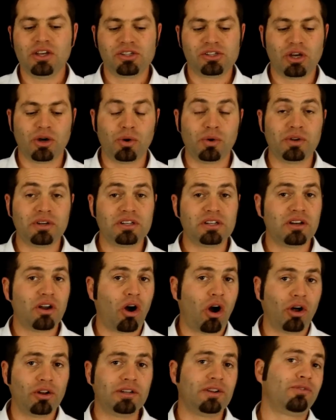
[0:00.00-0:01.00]
So
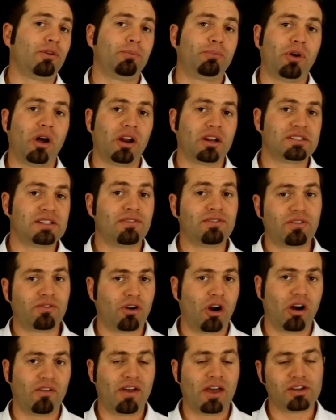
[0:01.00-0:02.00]
all different products have
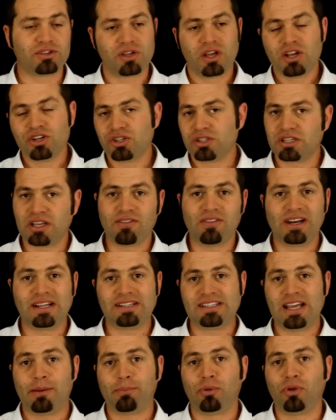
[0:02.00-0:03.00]
different R values. Just to give you an
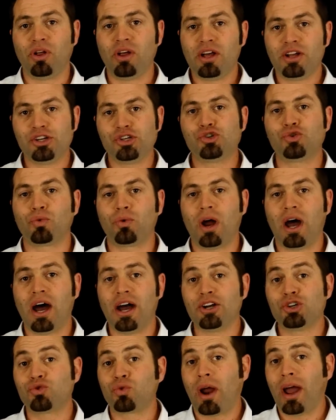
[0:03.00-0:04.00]
example, dr
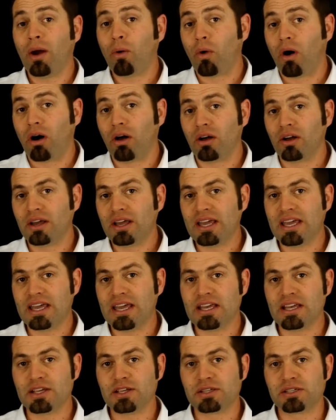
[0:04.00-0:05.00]
uh, drywall
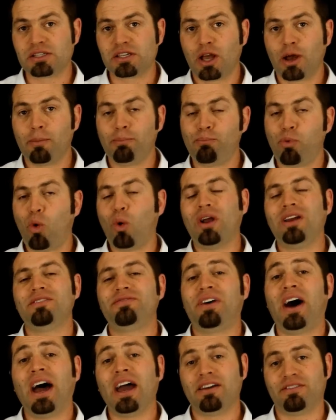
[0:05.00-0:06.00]
is
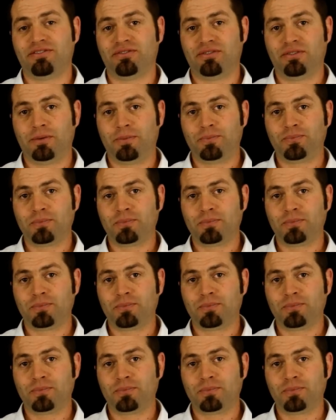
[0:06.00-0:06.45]
0.5.